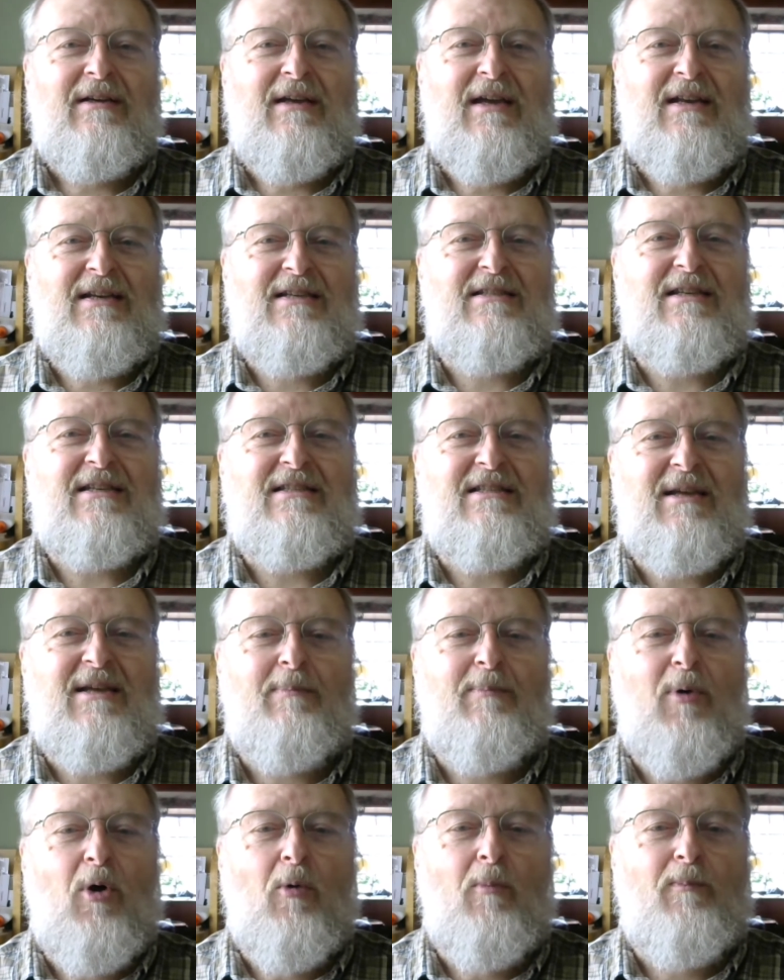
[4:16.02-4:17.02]
It is a
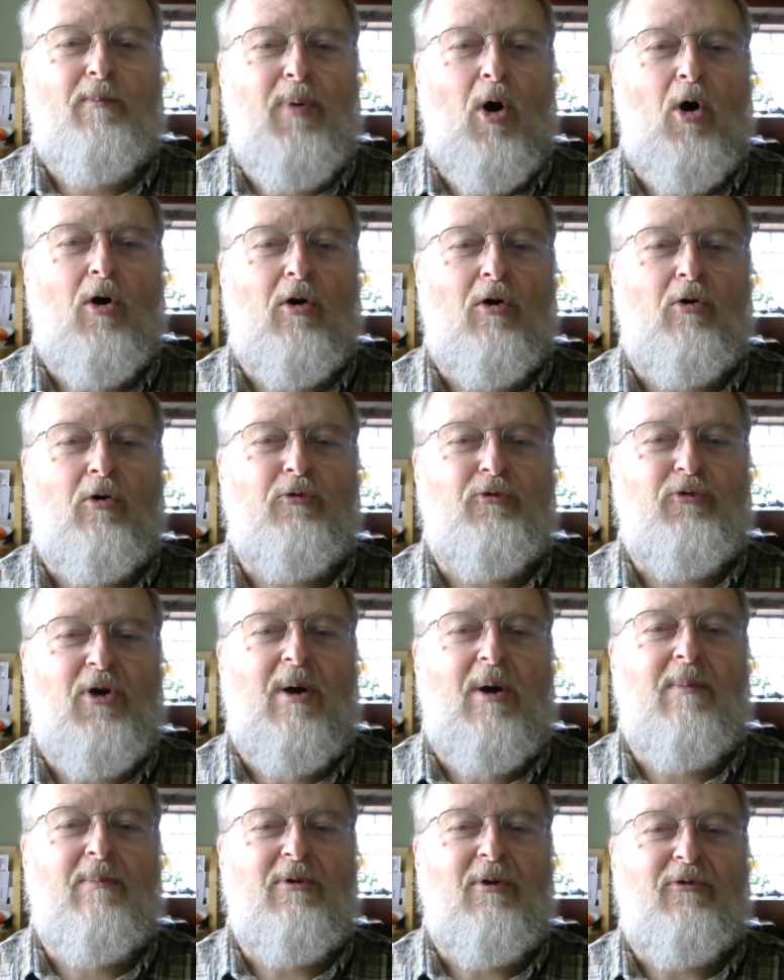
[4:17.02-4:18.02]
symbol borrowed
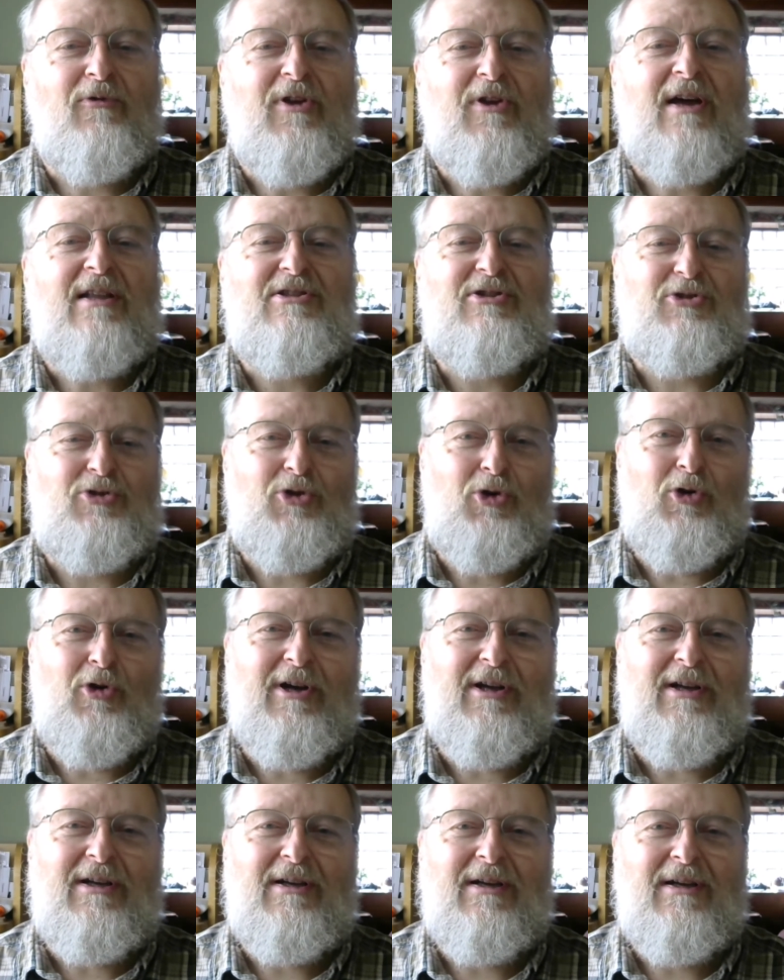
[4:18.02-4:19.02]
from the flood
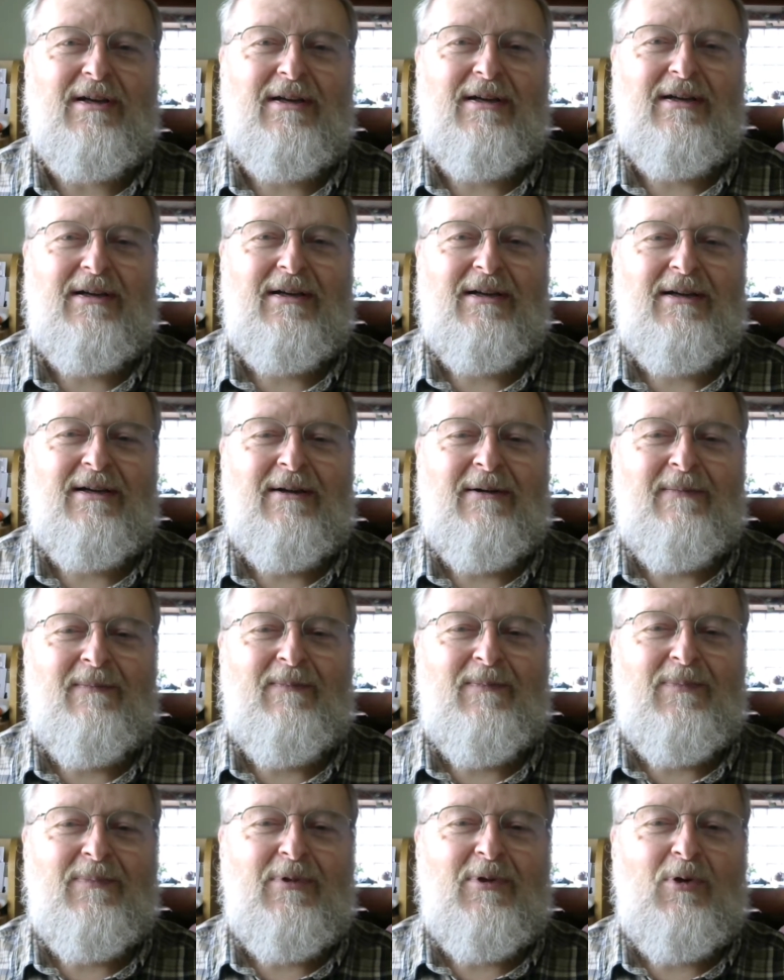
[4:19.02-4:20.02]
story,
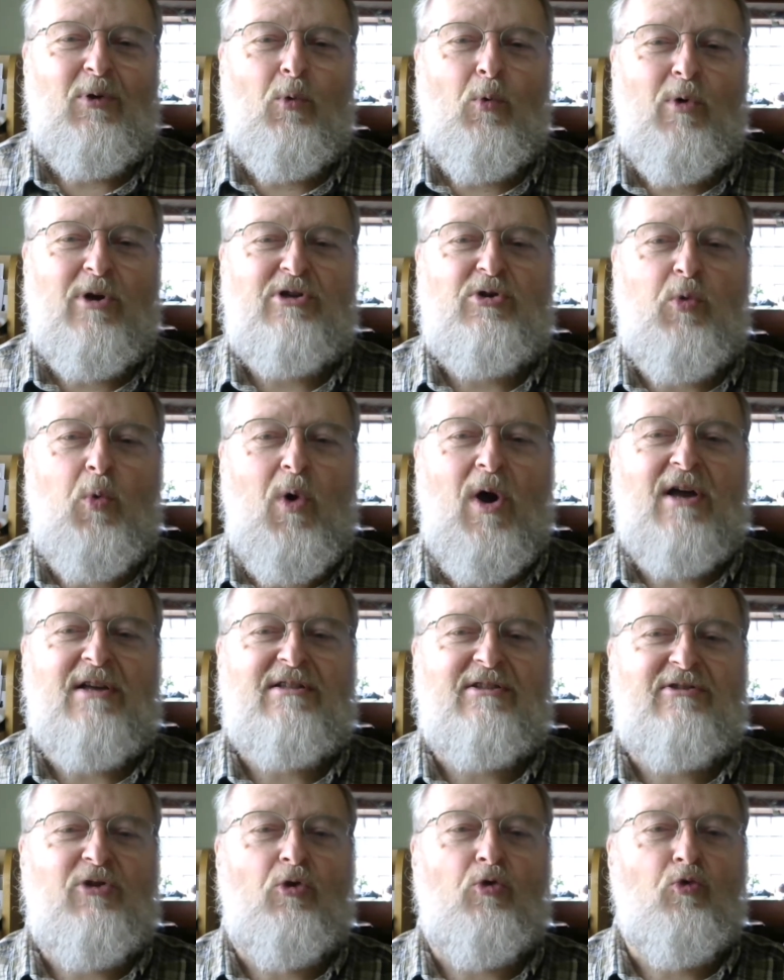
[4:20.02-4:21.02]
which
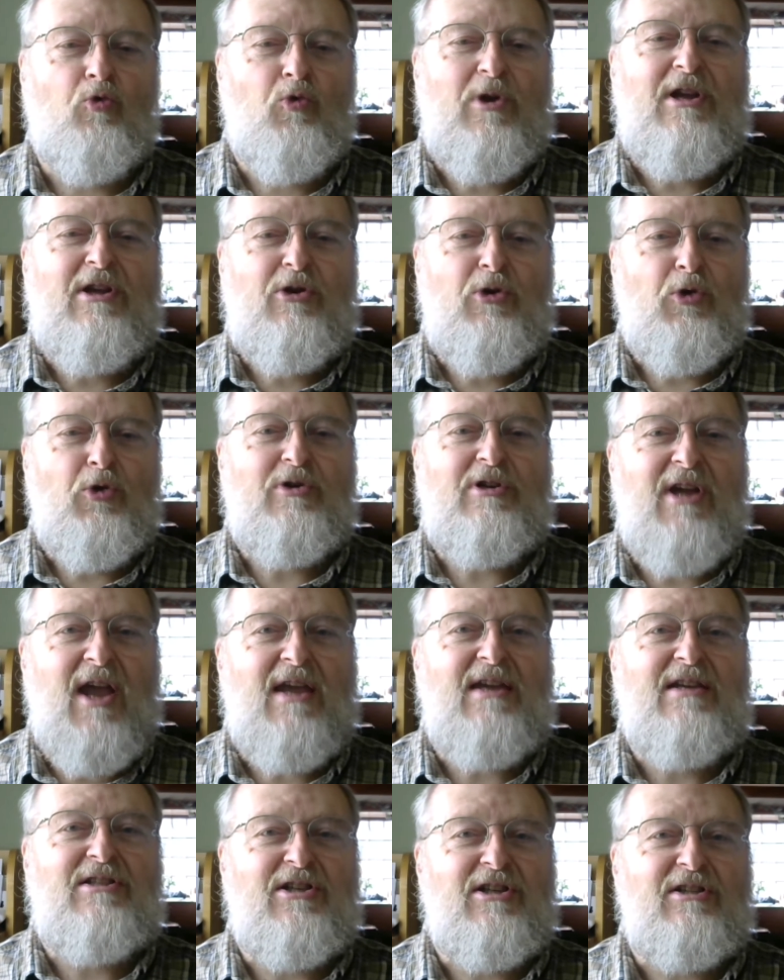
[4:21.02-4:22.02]
was the
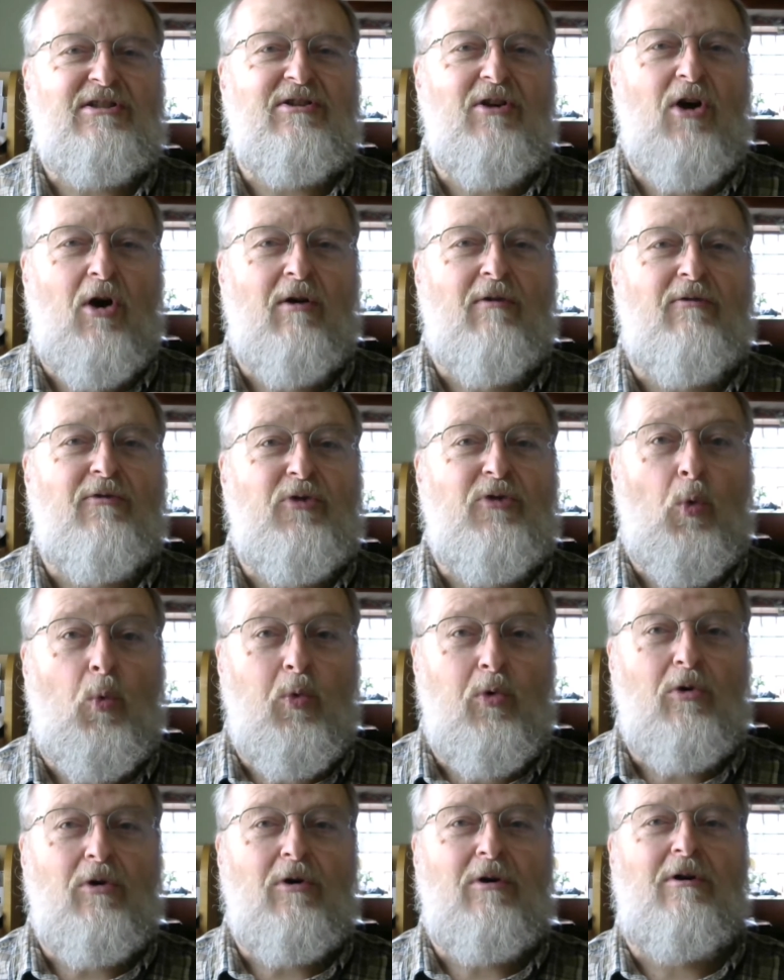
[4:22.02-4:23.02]
recreation of the
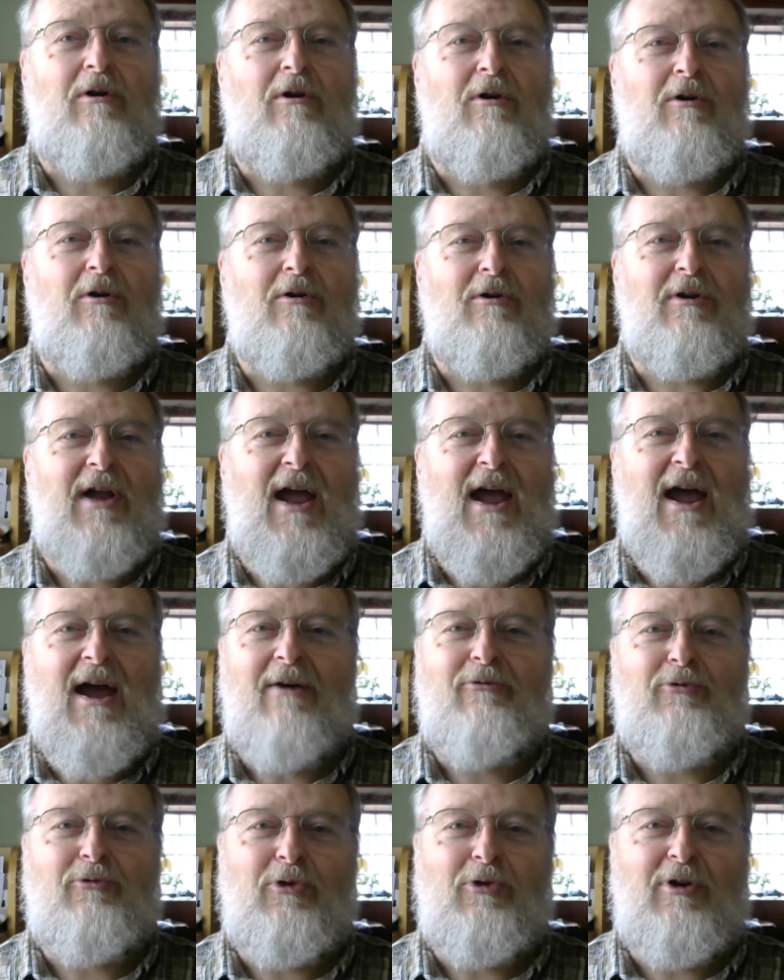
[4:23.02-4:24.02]
world
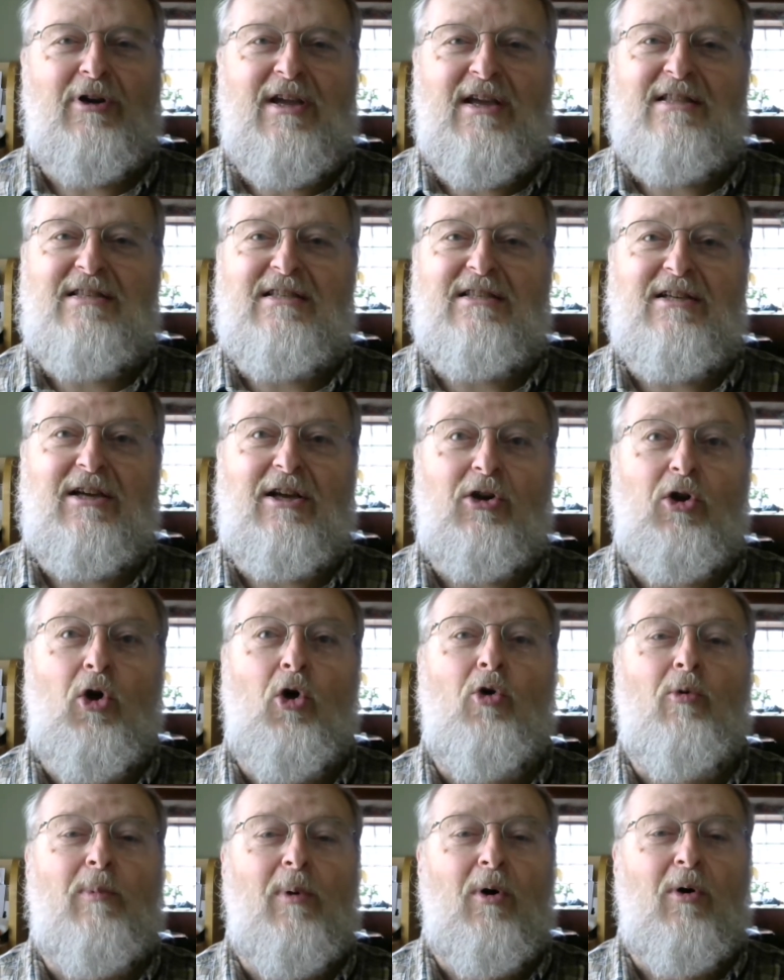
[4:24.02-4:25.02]
after its
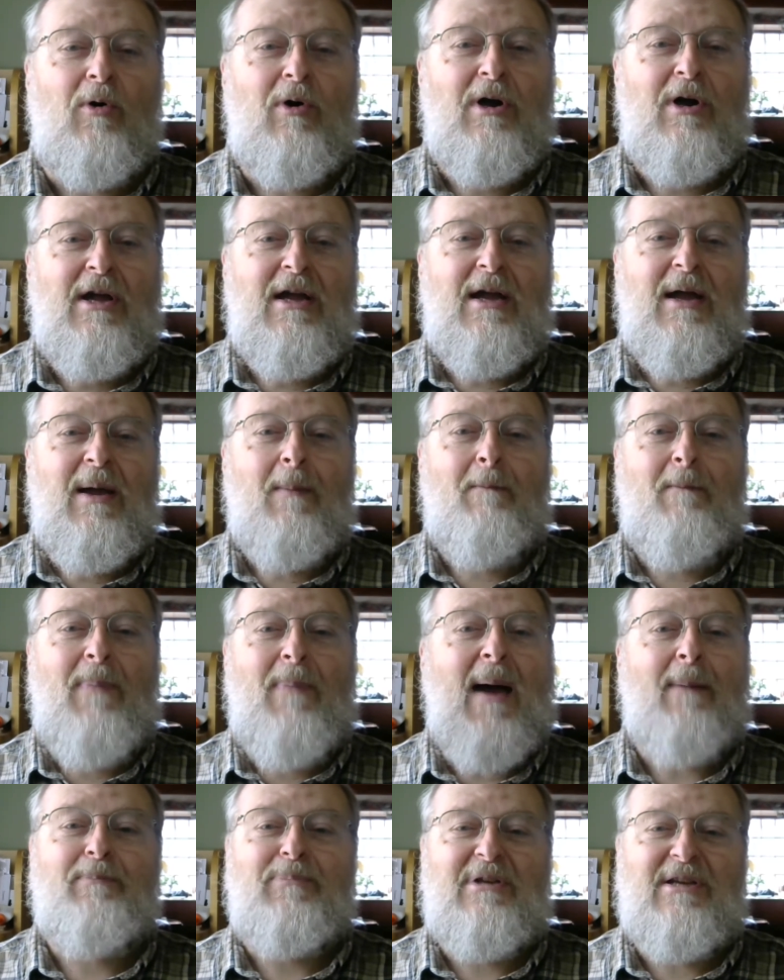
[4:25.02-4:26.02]
global
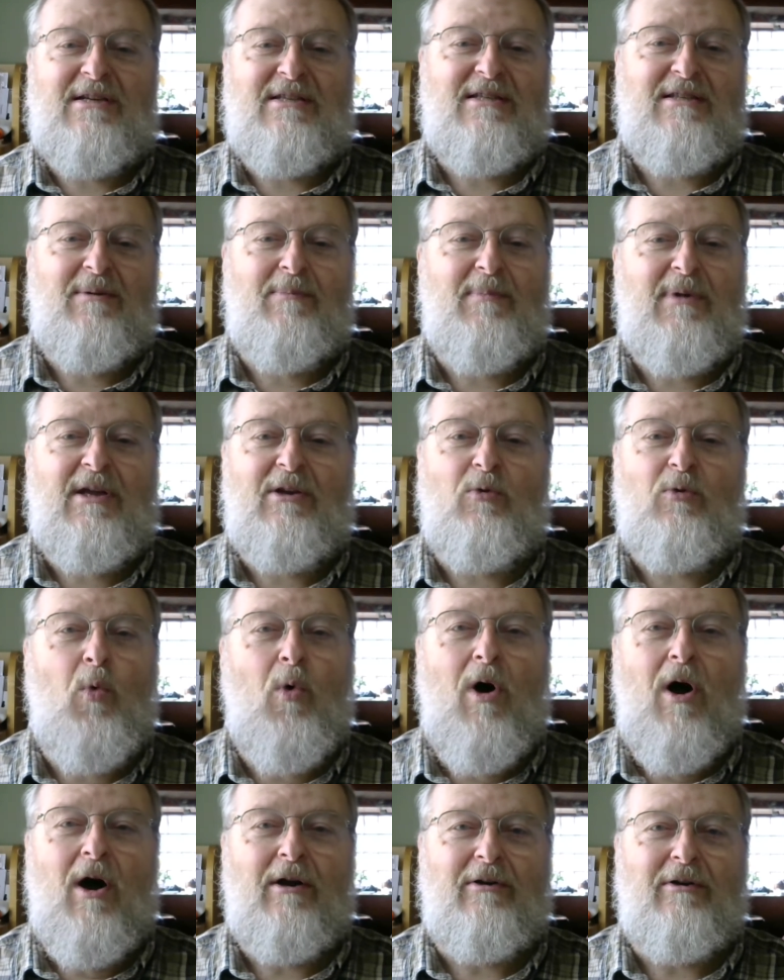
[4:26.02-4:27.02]
baptism in
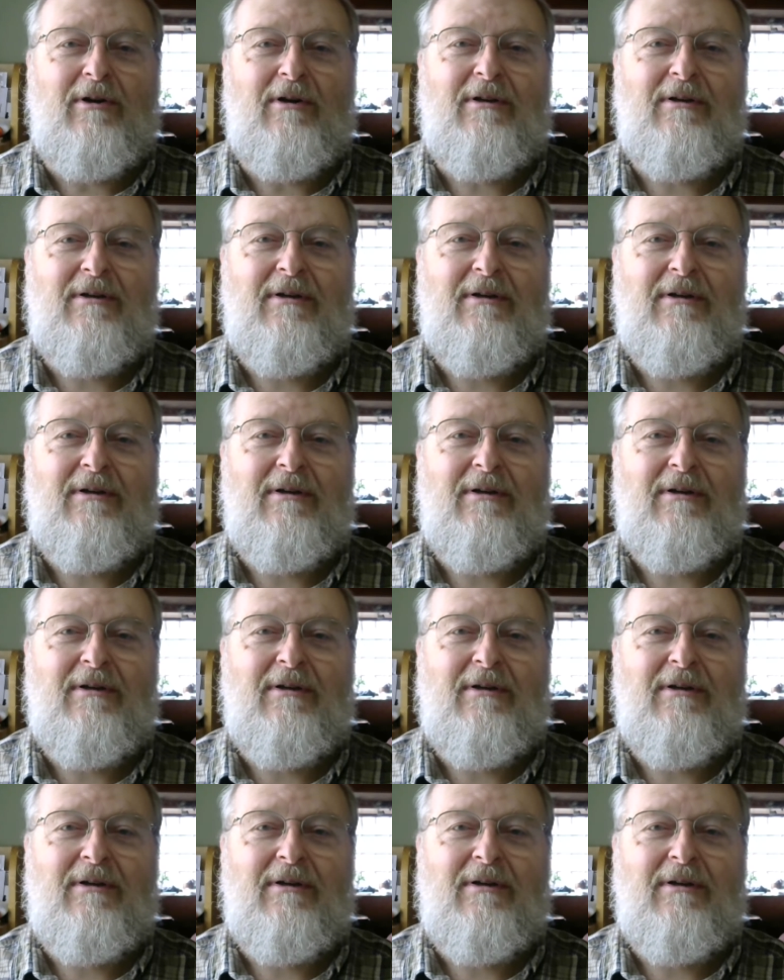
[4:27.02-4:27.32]
water.